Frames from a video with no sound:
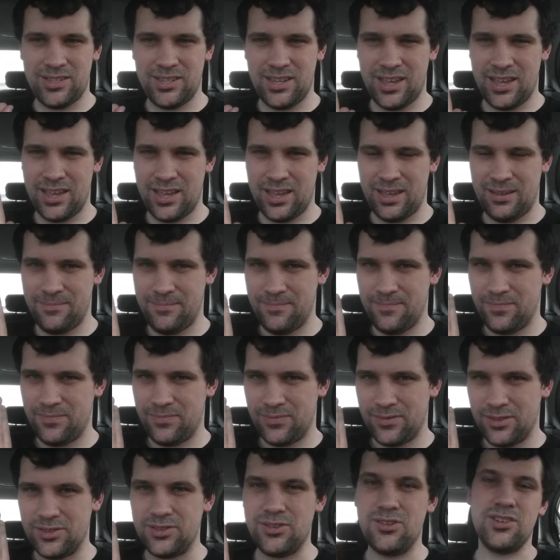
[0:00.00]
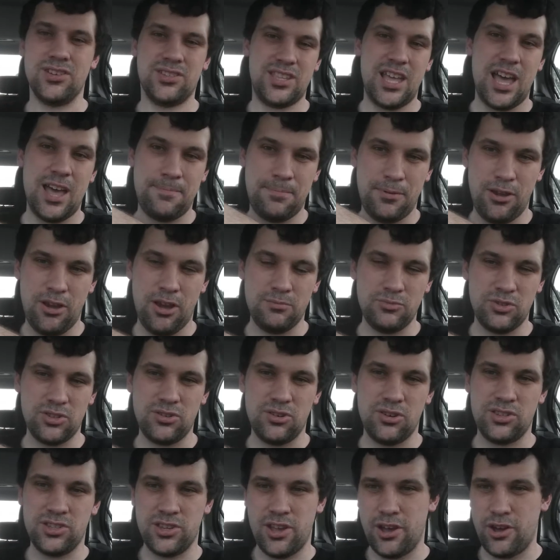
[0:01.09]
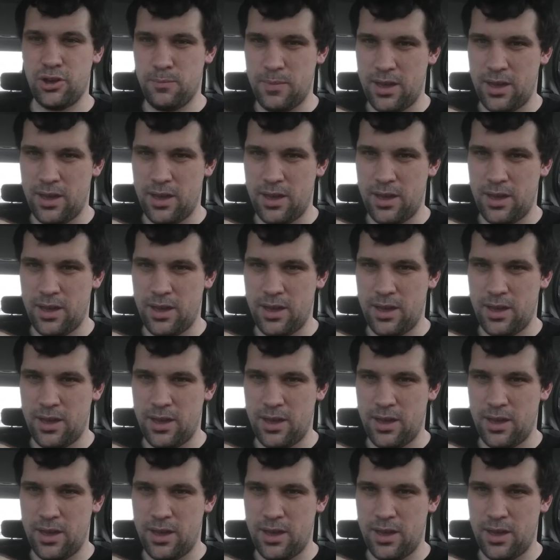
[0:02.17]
So you can stop here. I'm just going to talk